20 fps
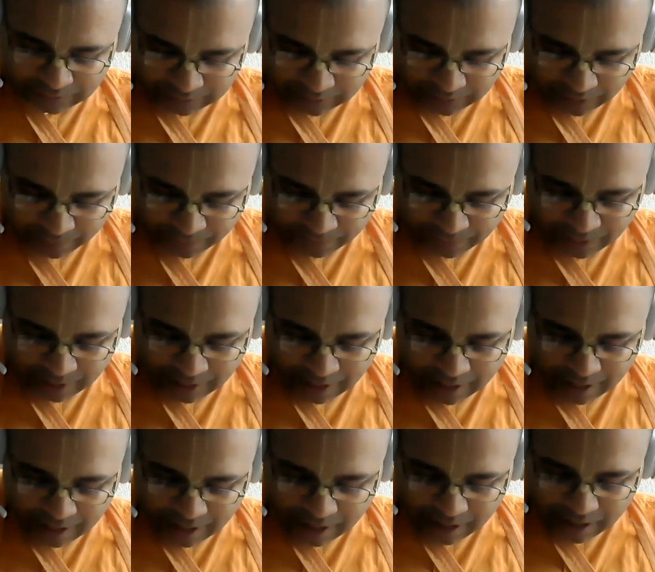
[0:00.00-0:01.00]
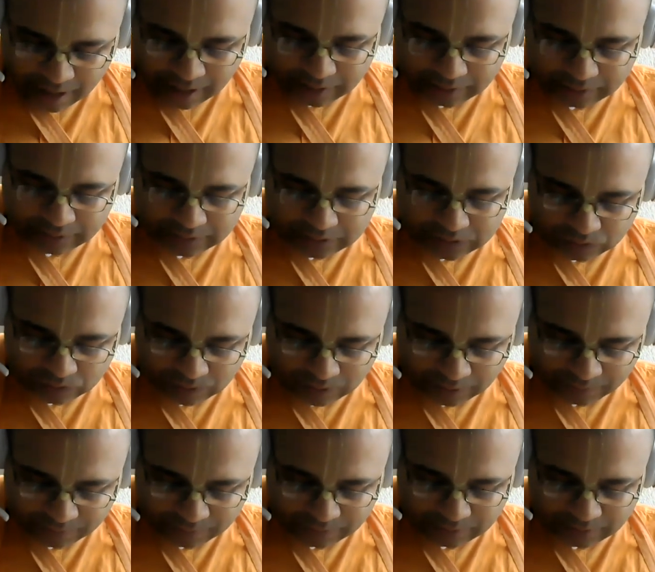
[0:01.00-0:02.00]
Gita. And in this
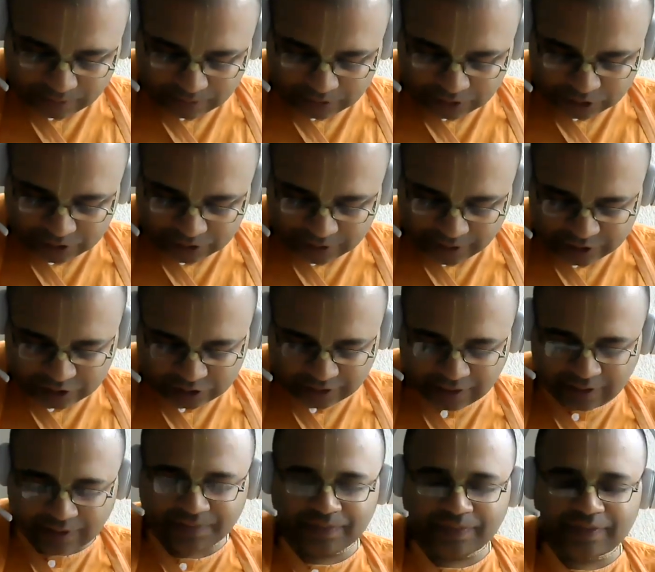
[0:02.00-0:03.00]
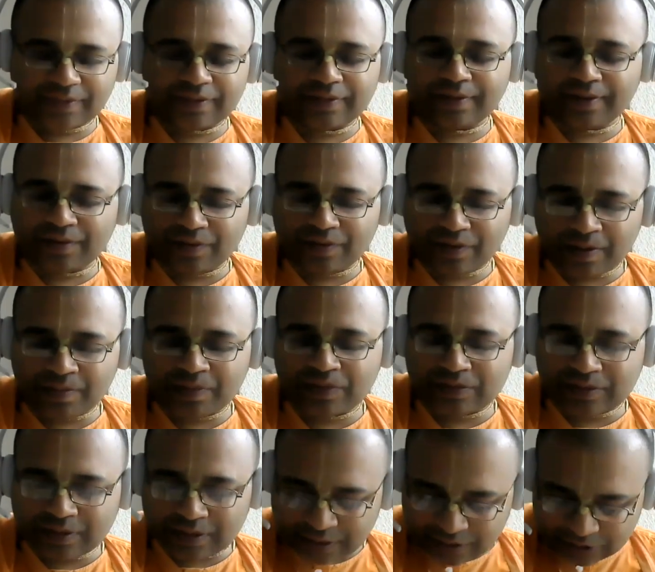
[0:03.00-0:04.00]
way, Krishna is telling, you know,
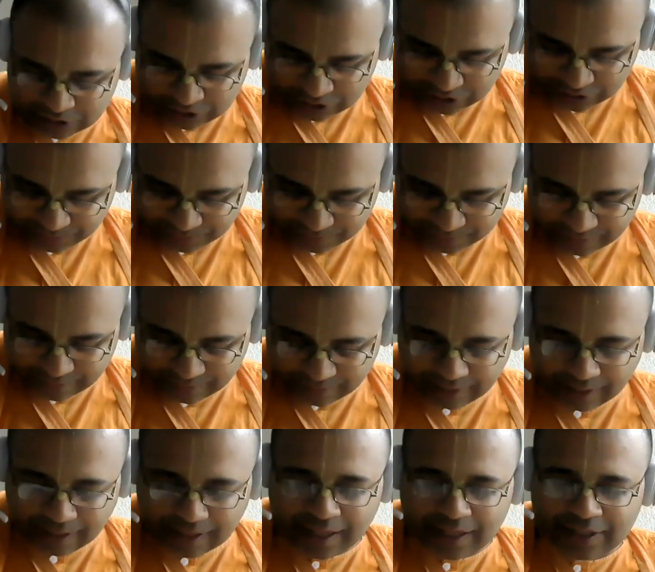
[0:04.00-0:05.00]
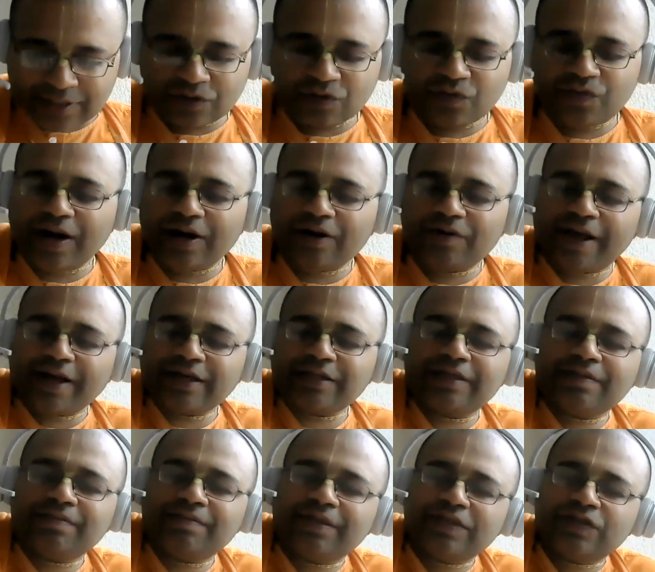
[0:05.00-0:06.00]
about the history. So we have to
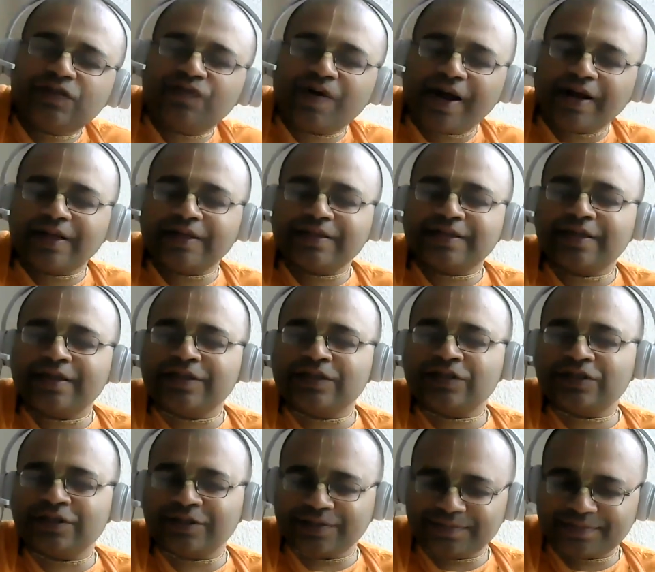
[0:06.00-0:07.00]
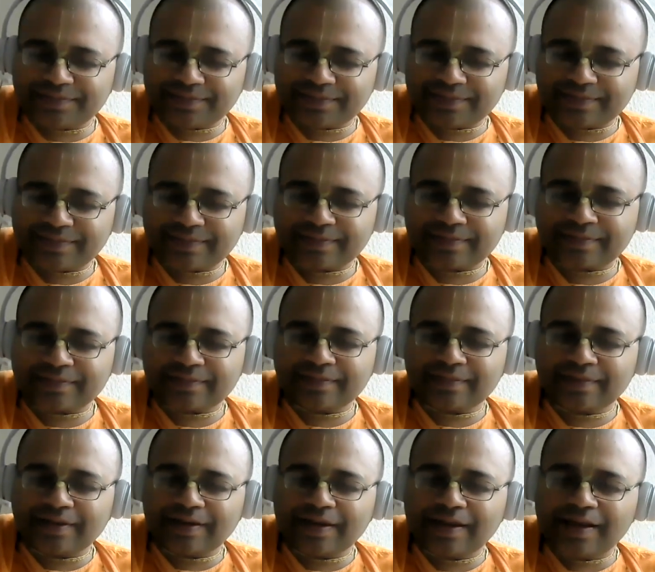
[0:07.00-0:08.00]
accept this fact as a history
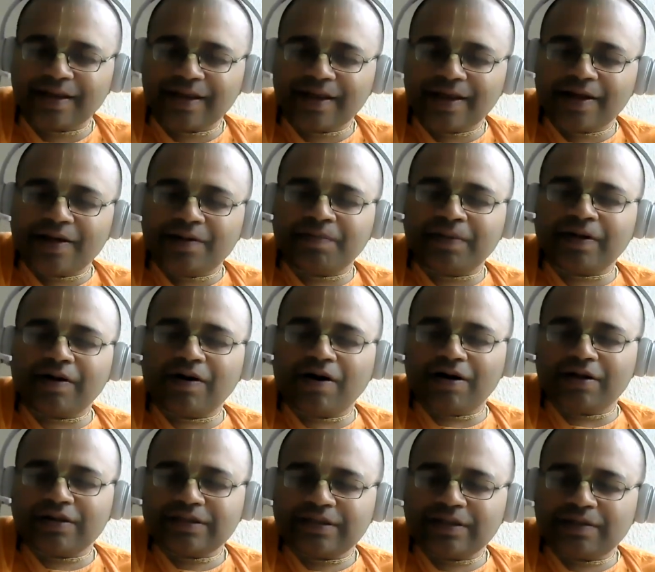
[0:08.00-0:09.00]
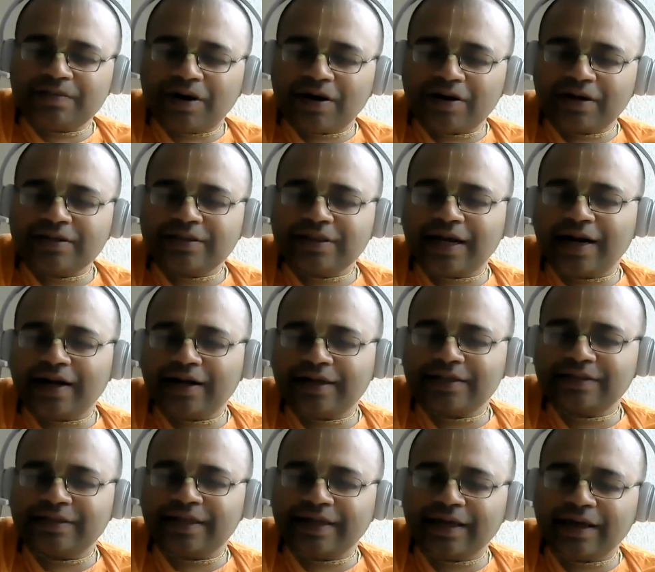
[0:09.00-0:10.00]
because the modern
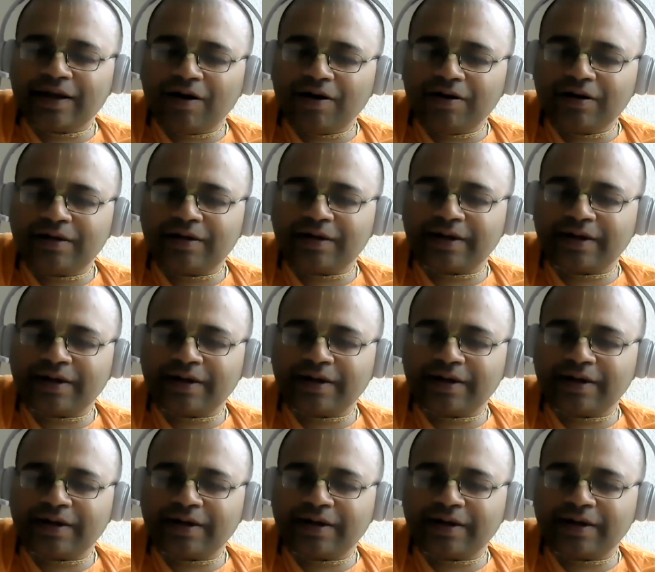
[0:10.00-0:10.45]
scientists they cannot